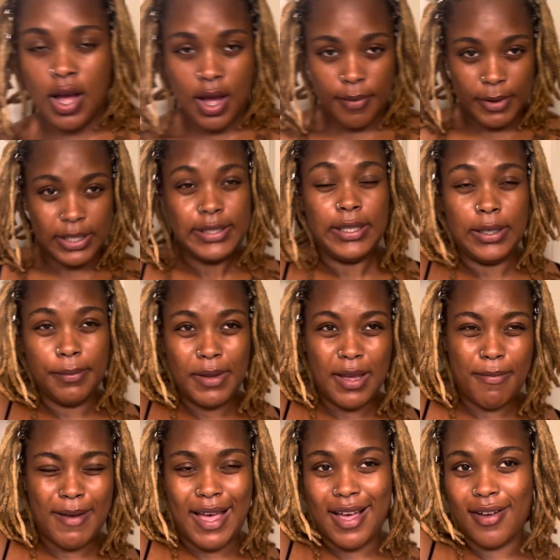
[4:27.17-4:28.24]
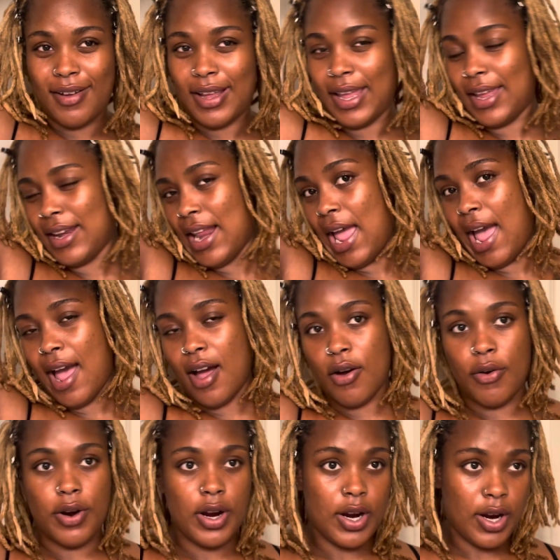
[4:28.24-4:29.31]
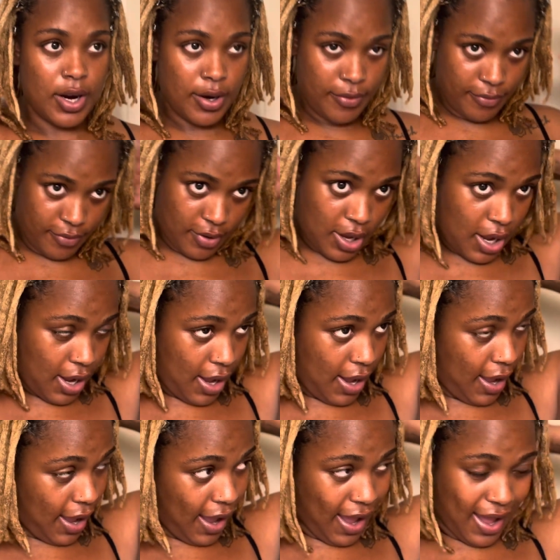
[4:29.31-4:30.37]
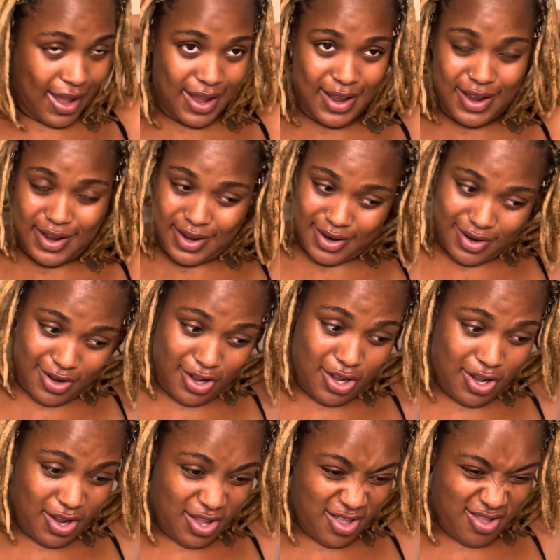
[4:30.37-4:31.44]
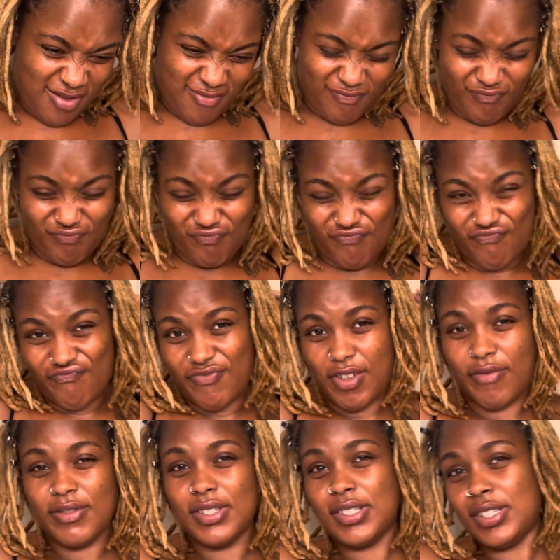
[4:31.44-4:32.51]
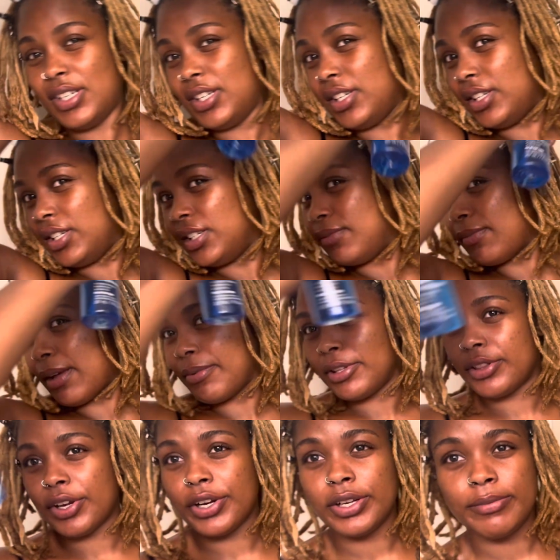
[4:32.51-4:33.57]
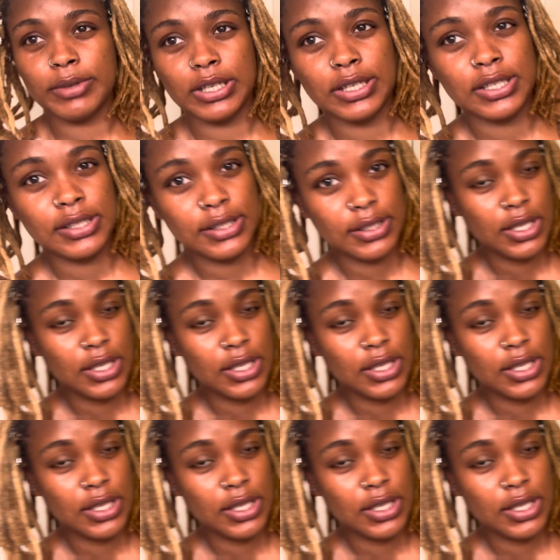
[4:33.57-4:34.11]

It took me about an hour and 15, maybe 30 minutes